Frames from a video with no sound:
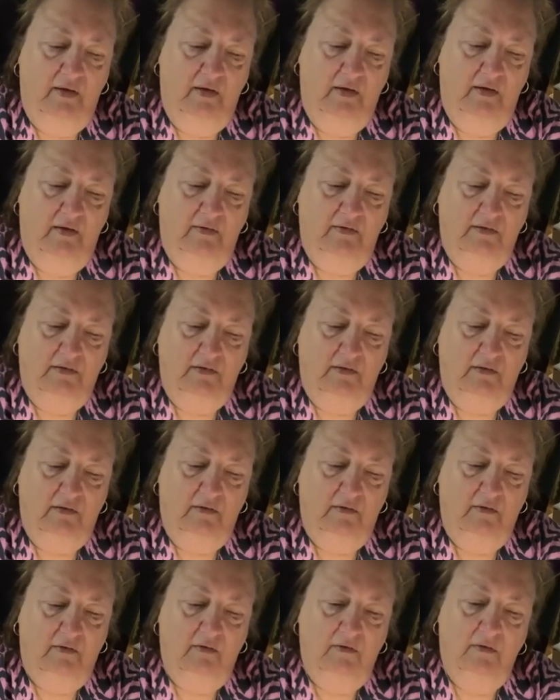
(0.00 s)
And
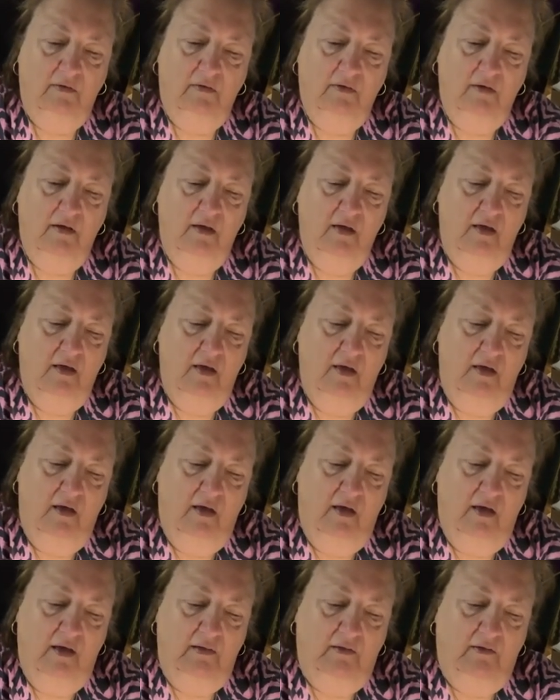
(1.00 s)

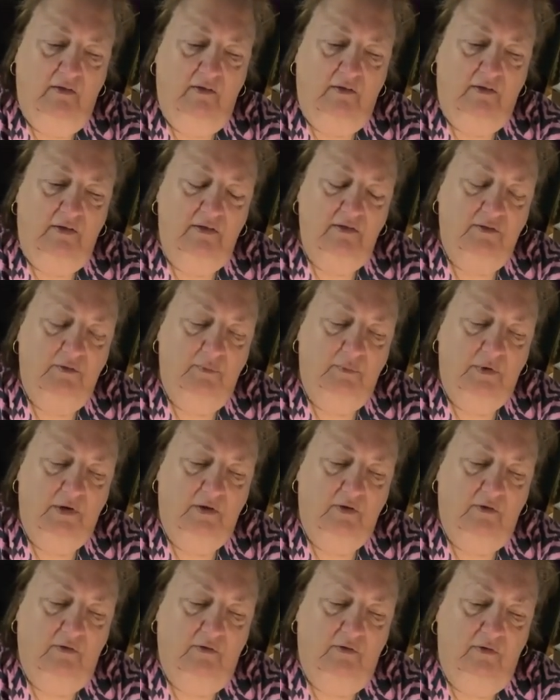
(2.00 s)
I thought this would
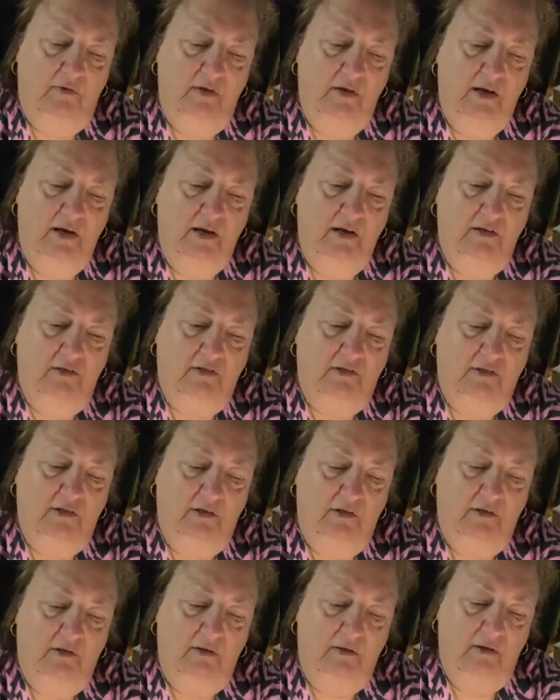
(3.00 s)
be neat
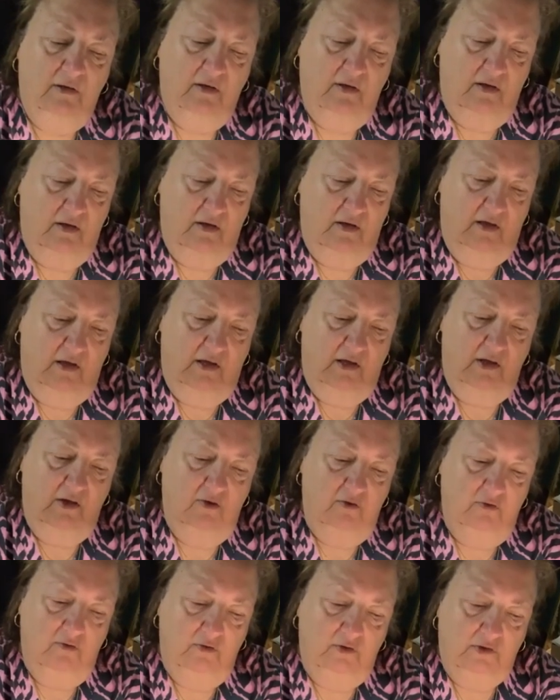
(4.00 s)
to
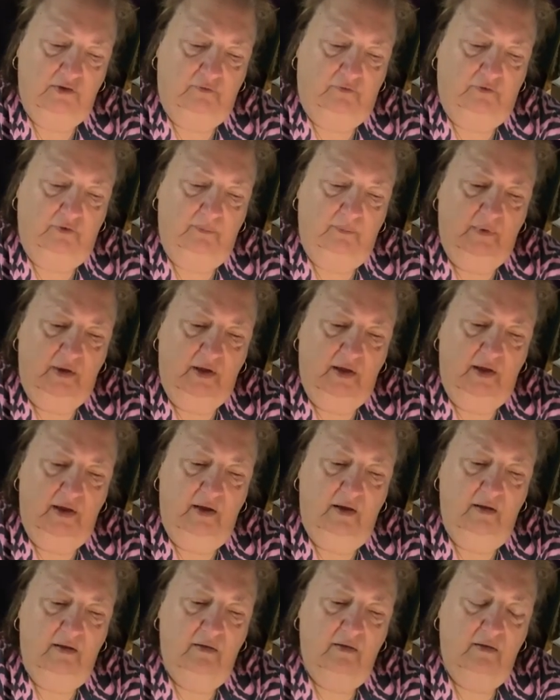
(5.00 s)
use for
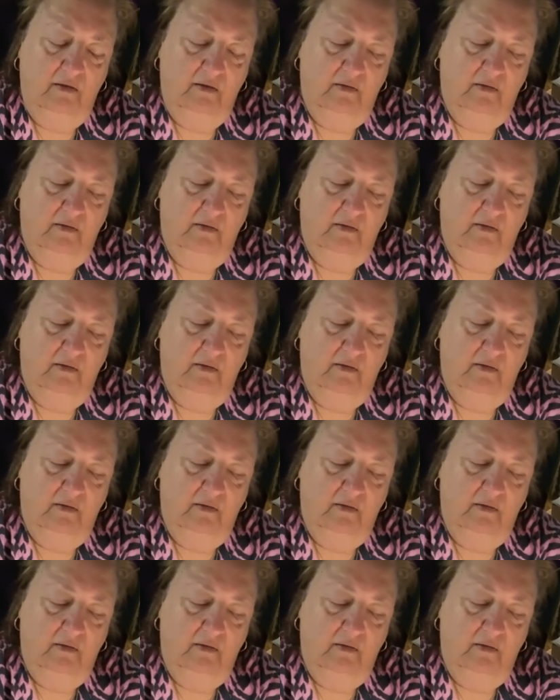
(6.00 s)
my